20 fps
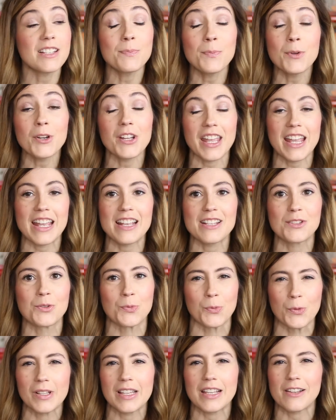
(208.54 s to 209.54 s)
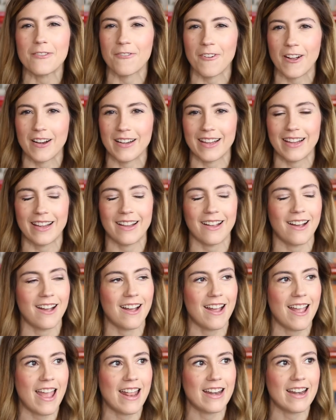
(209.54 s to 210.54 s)
this book is really funny.
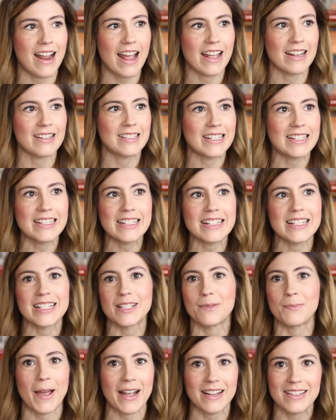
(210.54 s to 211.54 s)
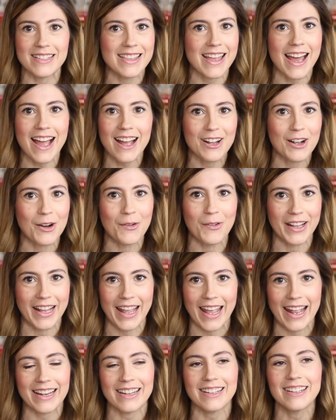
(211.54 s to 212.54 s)
And I didn't expect that going
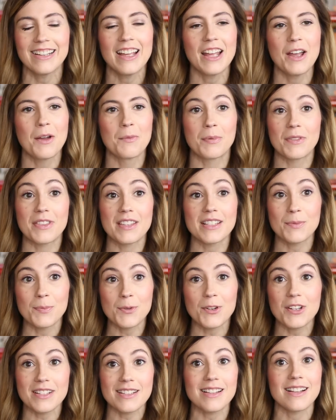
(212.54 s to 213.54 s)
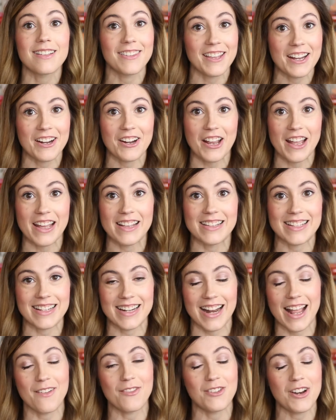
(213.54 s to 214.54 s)
in, but this book is hilarious,
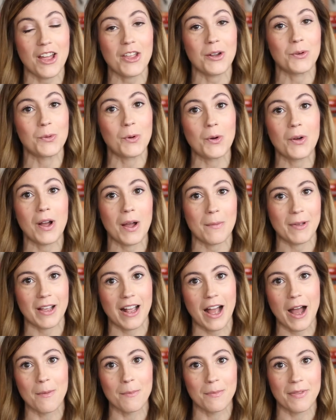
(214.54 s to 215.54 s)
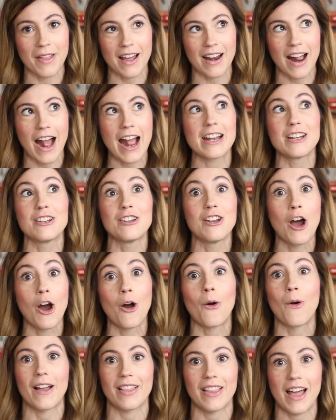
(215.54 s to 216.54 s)
and I have another quote coming up that I
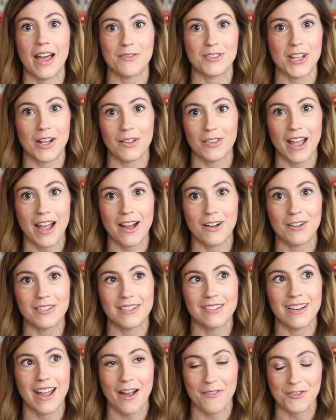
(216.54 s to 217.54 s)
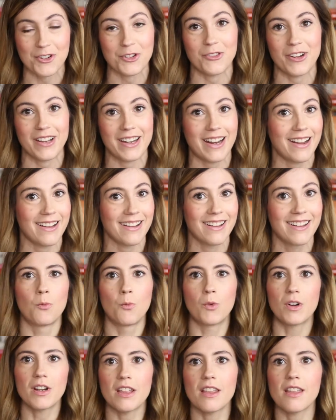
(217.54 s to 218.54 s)
know I laughed out loud after reading.
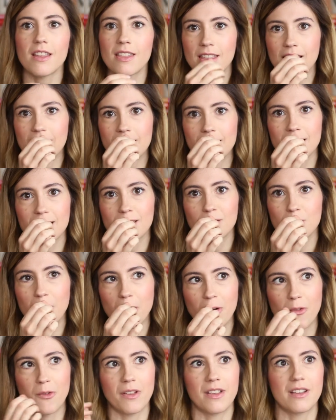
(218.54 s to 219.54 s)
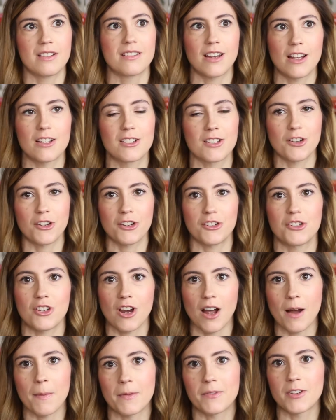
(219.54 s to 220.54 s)
One of the things this book really does a good
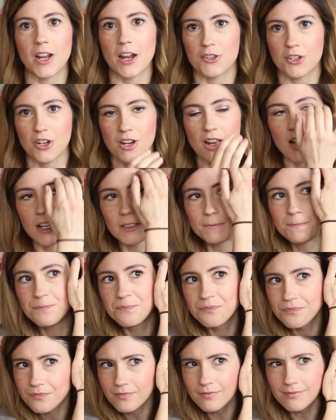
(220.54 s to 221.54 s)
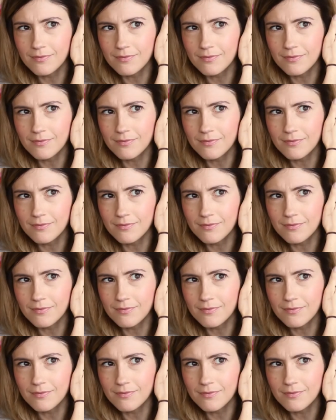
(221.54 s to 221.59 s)
job of touching on